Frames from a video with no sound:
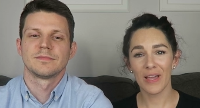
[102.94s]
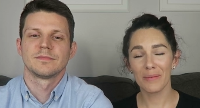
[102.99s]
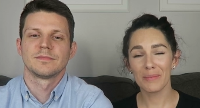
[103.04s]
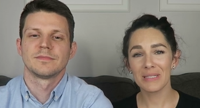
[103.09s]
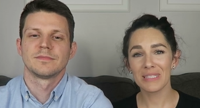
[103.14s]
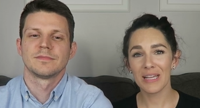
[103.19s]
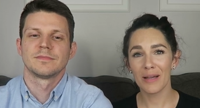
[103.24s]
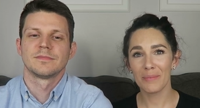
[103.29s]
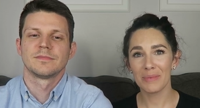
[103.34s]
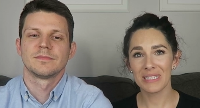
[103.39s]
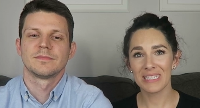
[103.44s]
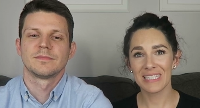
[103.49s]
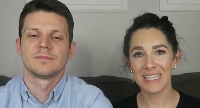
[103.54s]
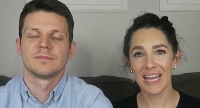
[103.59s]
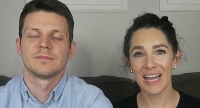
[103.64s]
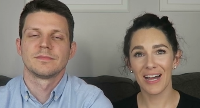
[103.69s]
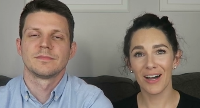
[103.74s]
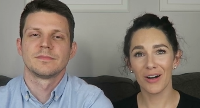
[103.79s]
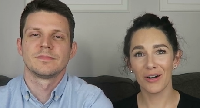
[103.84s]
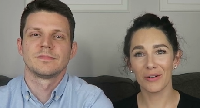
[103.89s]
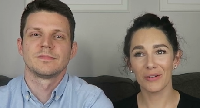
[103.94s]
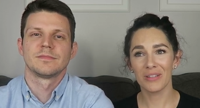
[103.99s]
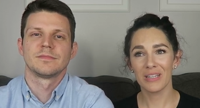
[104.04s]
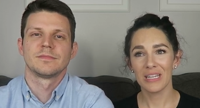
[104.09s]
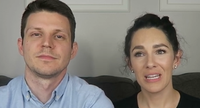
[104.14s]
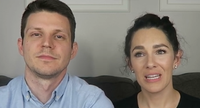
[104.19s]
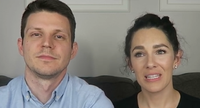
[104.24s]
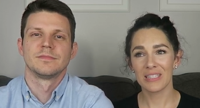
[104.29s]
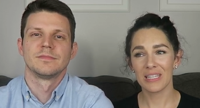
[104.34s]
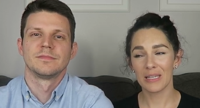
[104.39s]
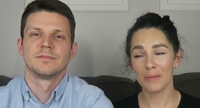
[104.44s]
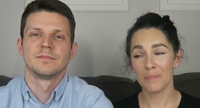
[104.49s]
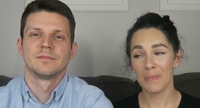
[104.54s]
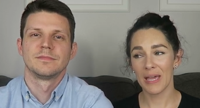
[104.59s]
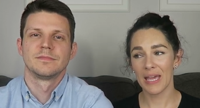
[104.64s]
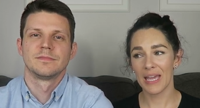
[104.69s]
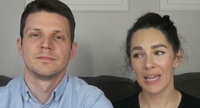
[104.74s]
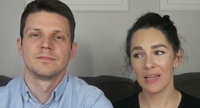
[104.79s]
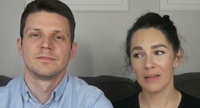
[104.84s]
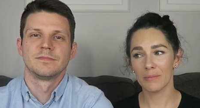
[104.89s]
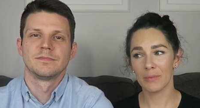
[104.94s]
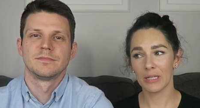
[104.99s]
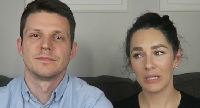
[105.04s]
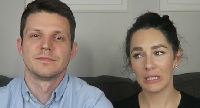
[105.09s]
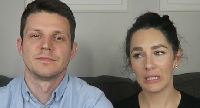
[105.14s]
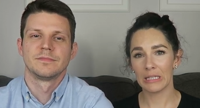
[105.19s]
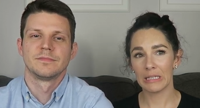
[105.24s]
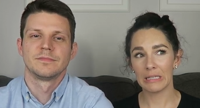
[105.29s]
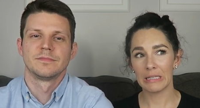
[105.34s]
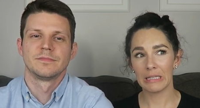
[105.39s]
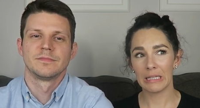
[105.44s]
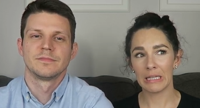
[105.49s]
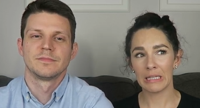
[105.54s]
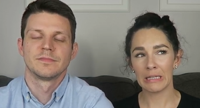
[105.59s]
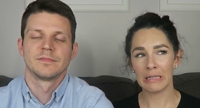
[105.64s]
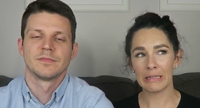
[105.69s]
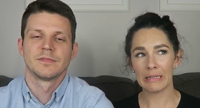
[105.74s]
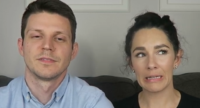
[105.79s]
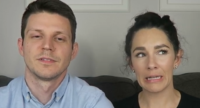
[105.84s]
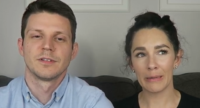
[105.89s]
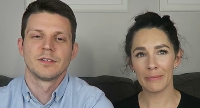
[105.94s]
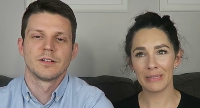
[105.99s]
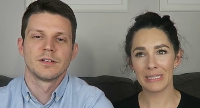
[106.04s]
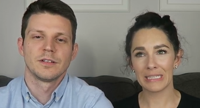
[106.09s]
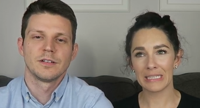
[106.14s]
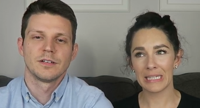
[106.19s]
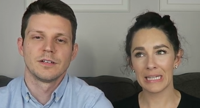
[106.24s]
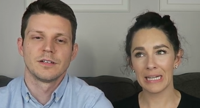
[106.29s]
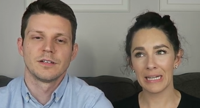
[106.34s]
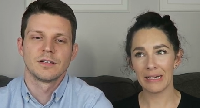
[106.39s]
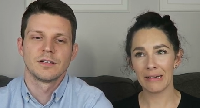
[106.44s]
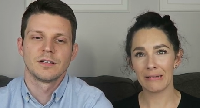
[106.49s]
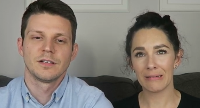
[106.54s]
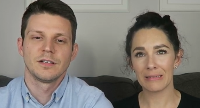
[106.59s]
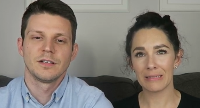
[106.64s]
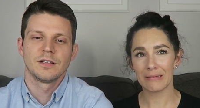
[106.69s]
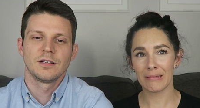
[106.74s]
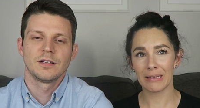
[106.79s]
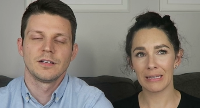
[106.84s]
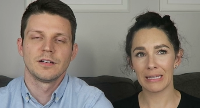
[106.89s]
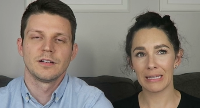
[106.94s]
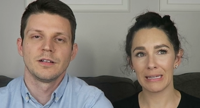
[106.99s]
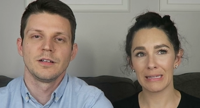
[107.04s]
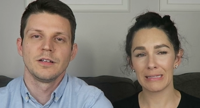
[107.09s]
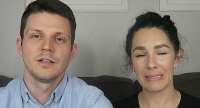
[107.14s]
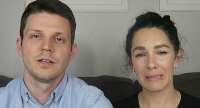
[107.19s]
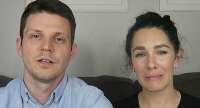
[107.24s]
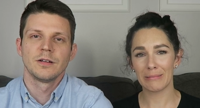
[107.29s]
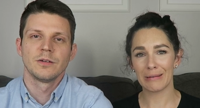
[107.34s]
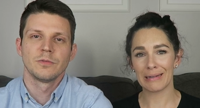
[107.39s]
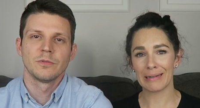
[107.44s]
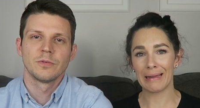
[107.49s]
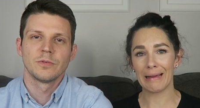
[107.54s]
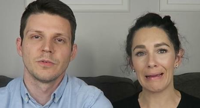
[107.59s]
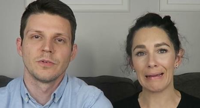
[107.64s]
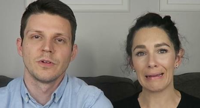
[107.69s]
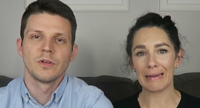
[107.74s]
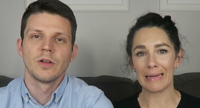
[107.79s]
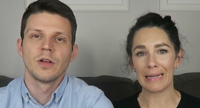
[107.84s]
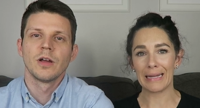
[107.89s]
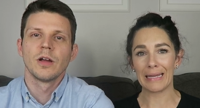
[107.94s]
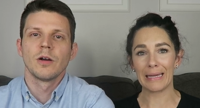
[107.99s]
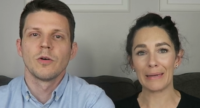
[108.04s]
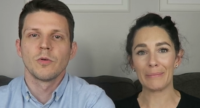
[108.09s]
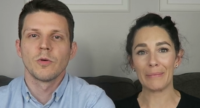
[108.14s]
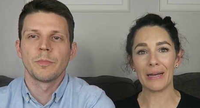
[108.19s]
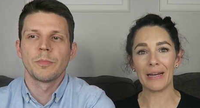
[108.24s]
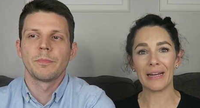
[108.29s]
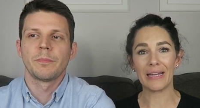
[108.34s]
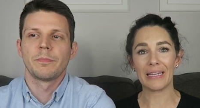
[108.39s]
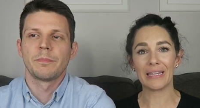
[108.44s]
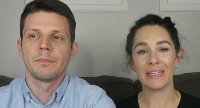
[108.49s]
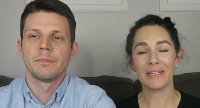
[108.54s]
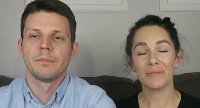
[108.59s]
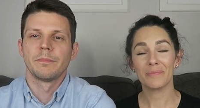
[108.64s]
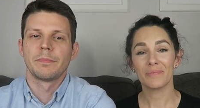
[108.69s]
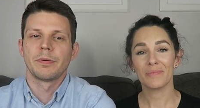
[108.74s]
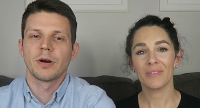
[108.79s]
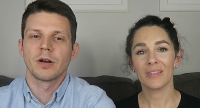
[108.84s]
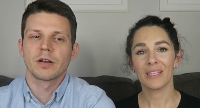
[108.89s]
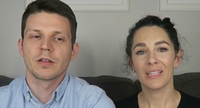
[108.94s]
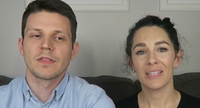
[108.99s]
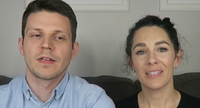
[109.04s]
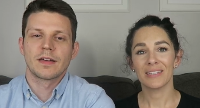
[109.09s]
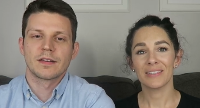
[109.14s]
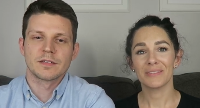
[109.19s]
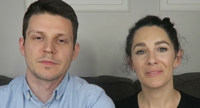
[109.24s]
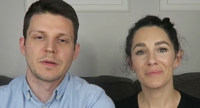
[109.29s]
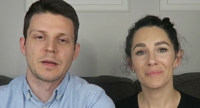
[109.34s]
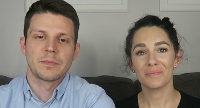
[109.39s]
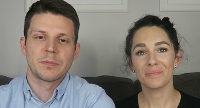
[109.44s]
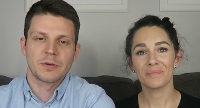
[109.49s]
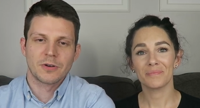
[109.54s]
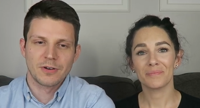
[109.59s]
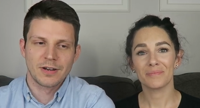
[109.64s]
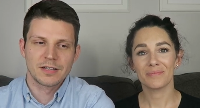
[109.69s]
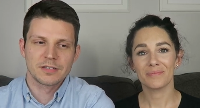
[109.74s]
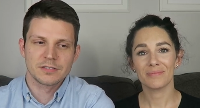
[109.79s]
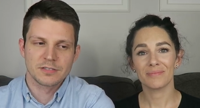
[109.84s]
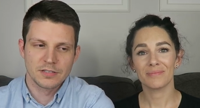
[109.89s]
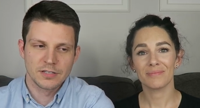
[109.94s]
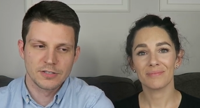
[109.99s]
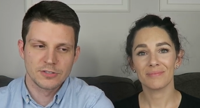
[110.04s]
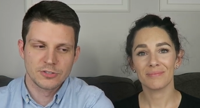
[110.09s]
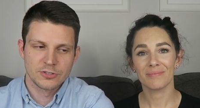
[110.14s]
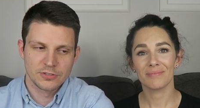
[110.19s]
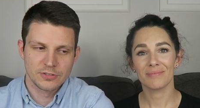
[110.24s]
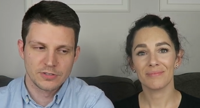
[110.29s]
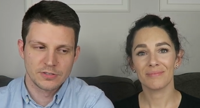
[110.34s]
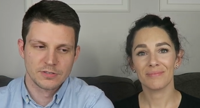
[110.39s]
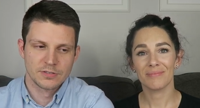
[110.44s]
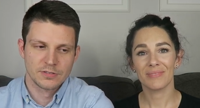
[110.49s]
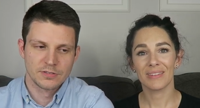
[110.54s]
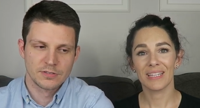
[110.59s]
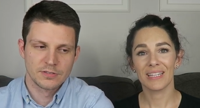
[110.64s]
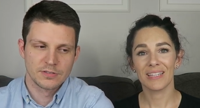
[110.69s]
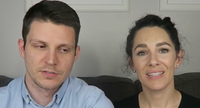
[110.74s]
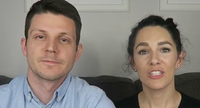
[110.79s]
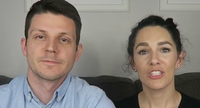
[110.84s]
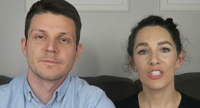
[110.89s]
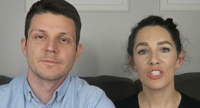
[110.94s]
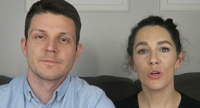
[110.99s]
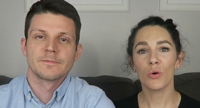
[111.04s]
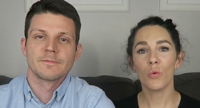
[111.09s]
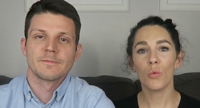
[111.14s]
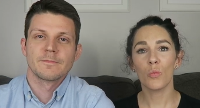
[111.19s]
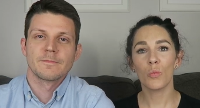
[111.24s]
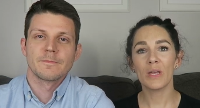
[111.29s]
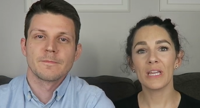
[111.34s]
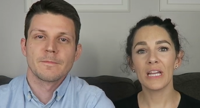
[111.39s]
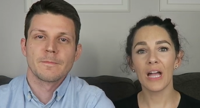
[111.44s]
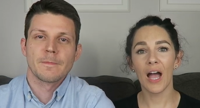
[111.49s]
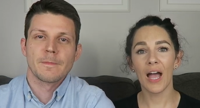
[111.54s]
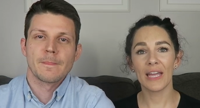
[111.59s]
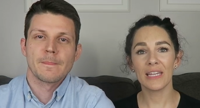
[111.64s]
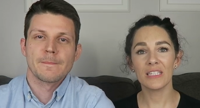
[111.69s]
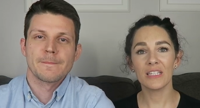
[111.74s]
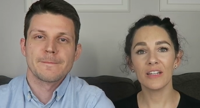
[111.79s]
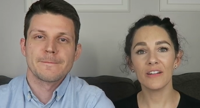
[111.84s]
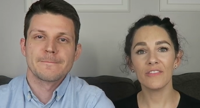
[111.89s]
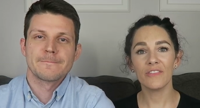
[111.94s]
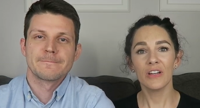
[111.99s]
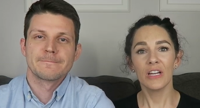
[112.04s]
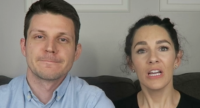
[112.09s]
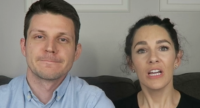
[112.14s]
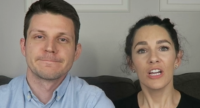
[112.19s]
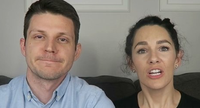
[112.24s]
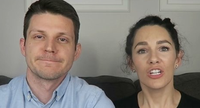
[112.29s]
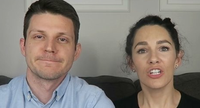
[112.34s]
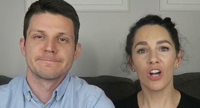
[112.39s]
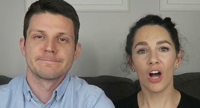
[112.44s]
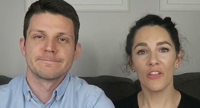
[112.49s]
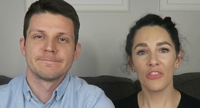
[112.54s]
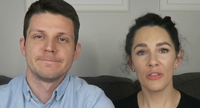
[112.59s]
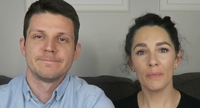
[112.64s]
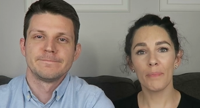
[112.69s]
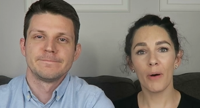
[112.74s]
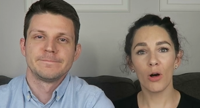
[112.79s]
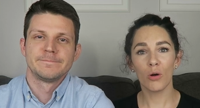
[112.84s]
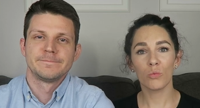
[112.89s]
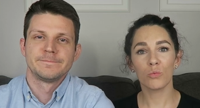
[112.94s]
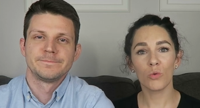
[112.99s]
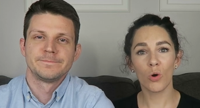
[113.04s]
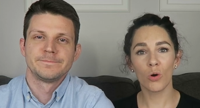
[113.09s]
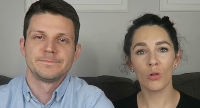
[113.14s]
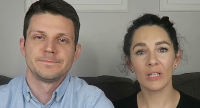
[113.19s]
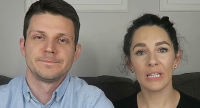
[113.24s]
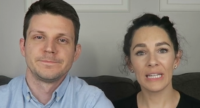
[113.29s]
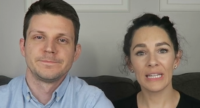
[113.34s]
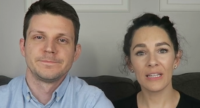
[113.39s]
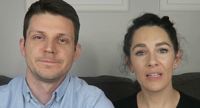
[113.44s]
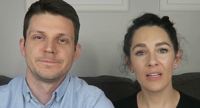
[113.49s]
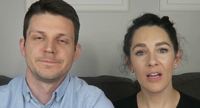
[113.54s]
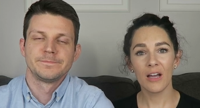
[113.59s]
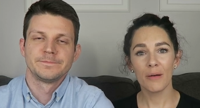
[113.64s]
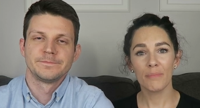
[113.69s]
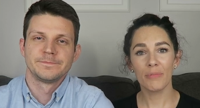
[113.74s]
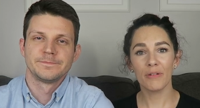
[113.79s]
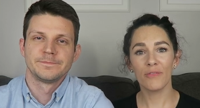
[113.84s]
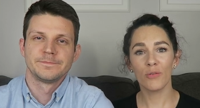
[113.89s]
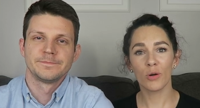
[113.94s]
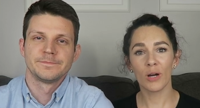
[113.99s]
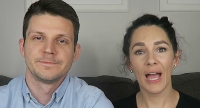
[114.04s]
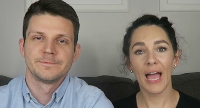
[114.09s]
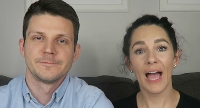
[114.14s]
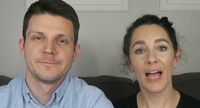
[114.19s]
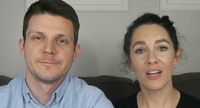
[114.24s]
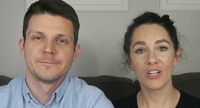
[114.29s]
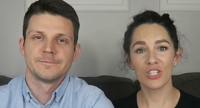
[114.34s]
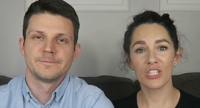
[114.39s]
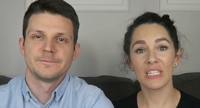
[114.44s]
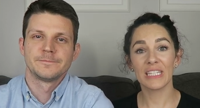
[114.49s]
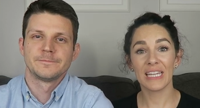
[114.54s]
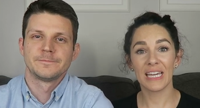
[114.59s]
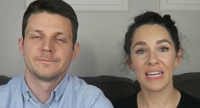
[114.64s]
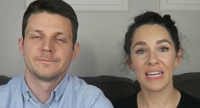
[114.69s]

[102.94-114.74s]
Speaker 1: family's coming to town. It's like May. I'm like, ugh, I know they're coming to town. So I guess we're not gonna get well, married.
Speaker 2: Part of that is my procrastination.
Speaker 1: So we kind of got the ball rolling before actually